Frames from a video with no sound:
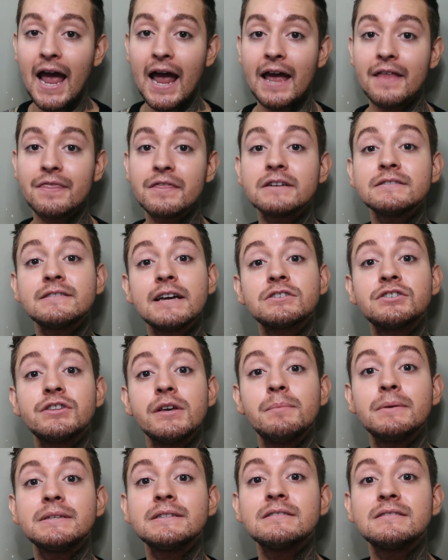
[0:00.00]
And there's
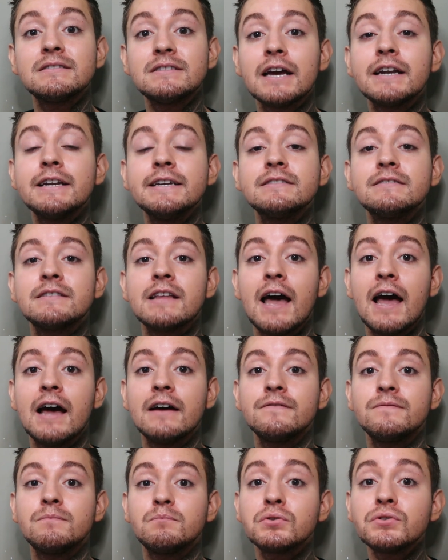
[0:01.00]
actually been studies that
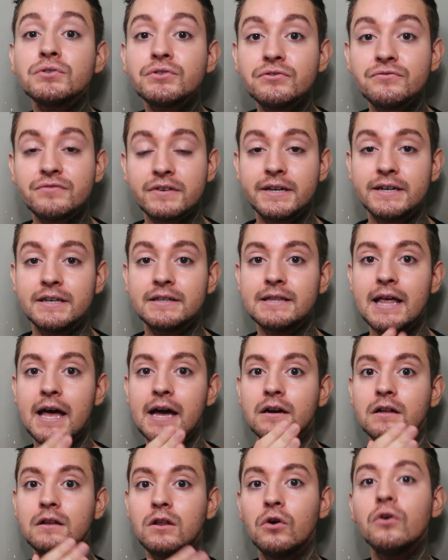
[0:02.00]
have proven
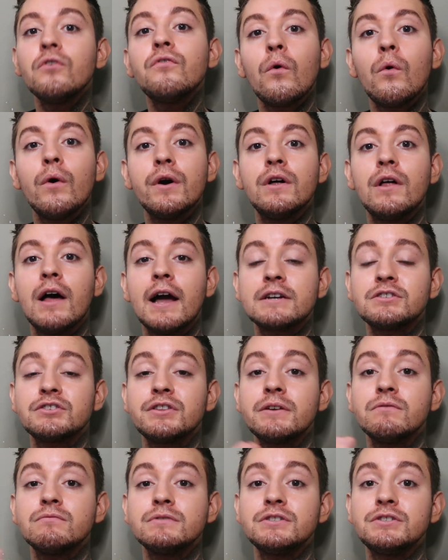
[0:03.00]
that clove oil
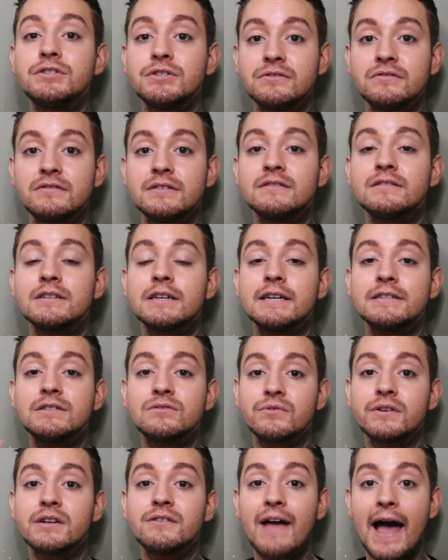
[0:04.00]
actually reduces and
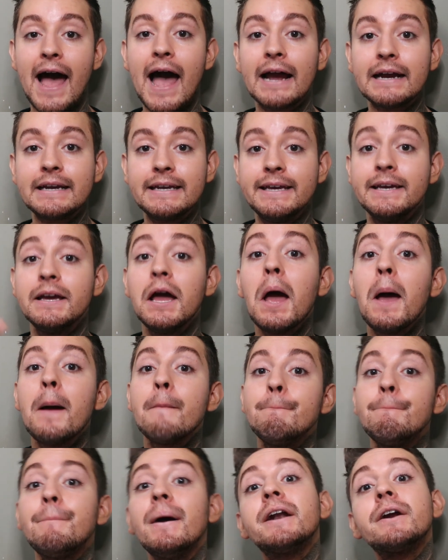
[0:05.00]
gets rid of acne
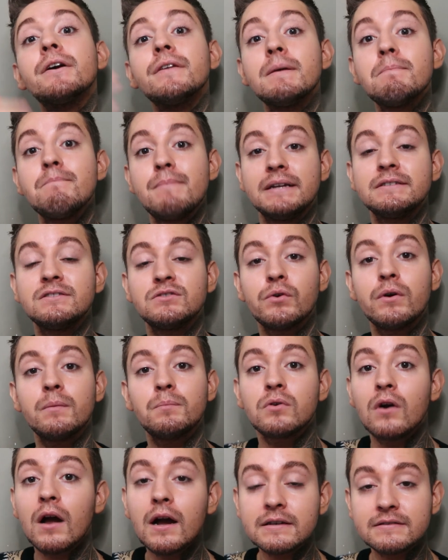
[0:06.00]
better than
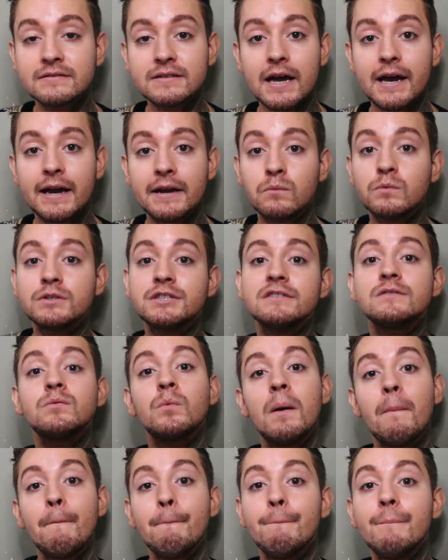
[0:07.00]
benzoyl peroxide, which
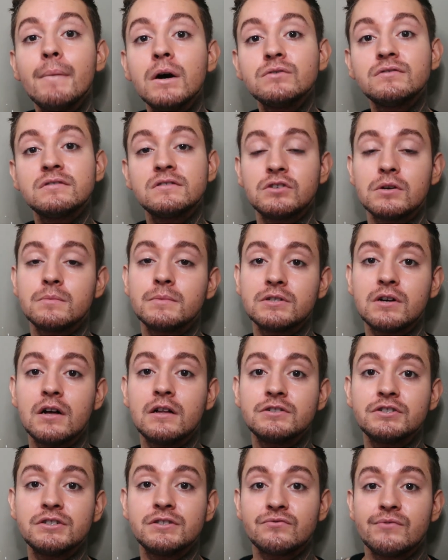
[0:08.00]
is what most
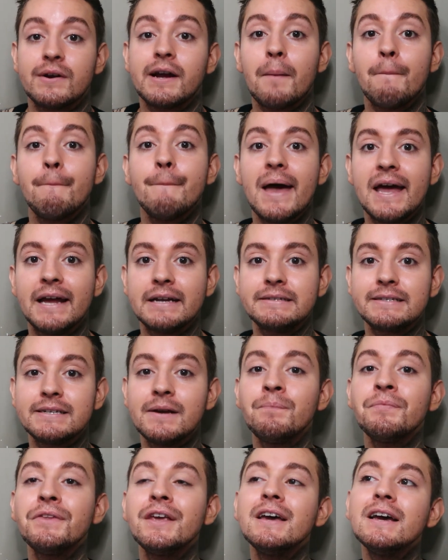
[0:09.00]
dermatologists
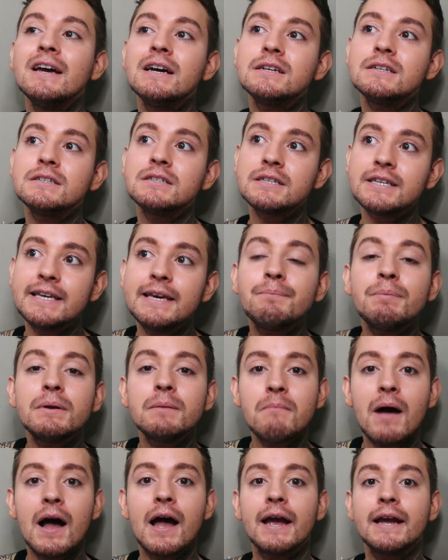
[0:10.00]
recommend. Keep
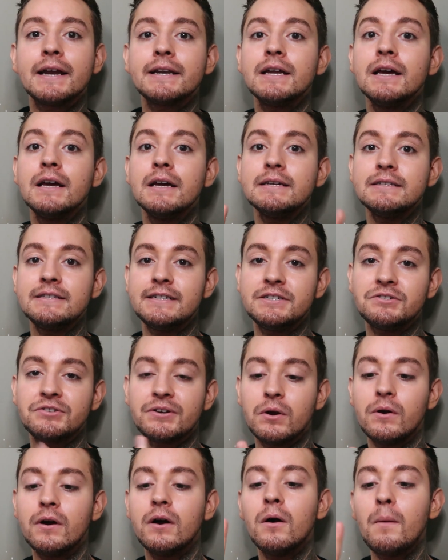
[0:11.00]
in mind, tea
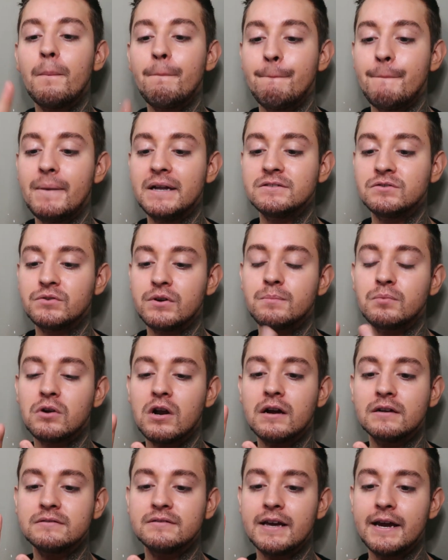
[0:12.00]
tree oil, benzoyl
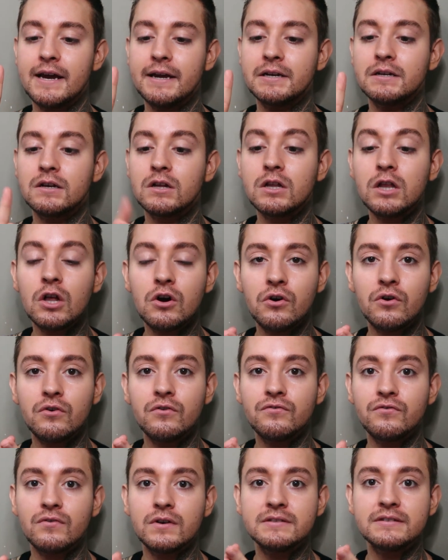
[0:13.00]
peroxide,
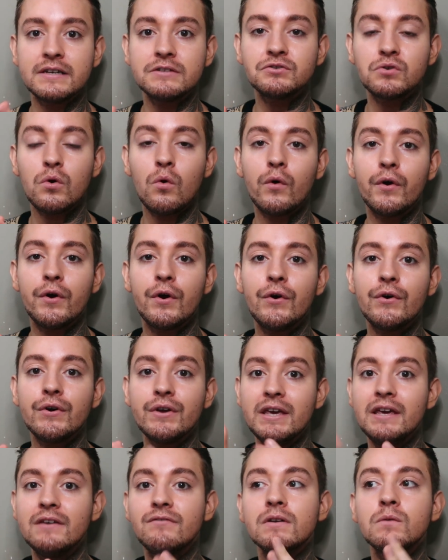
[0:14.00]
clove, essential
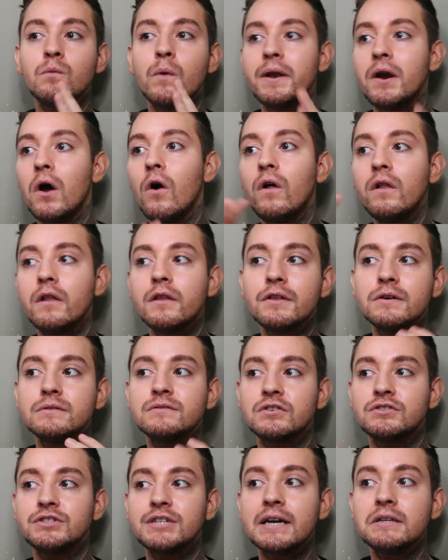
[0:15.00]
oil, even when all of
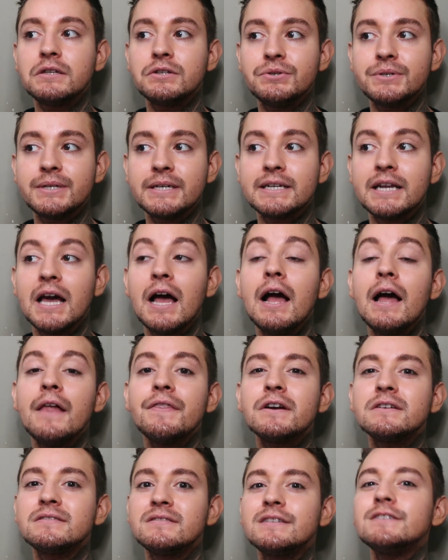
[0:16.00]
those are diluted,
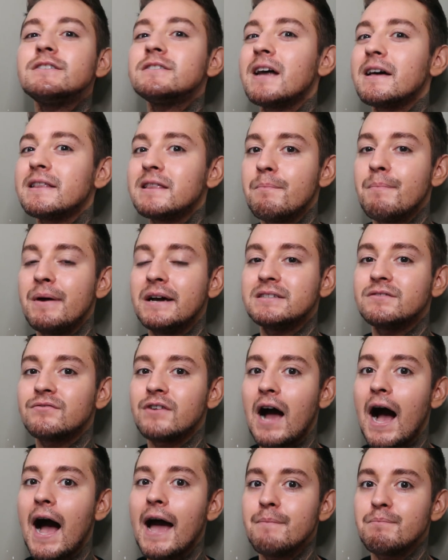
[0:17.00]
they're still not the best
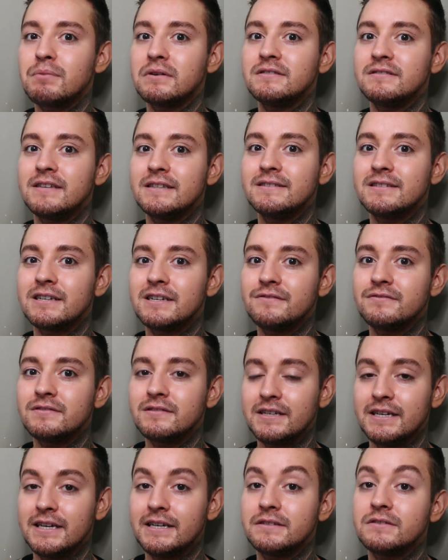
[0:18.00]
for hypersensitive
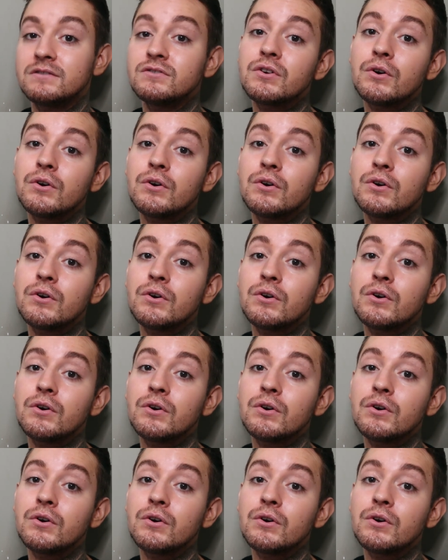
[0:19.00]
skin.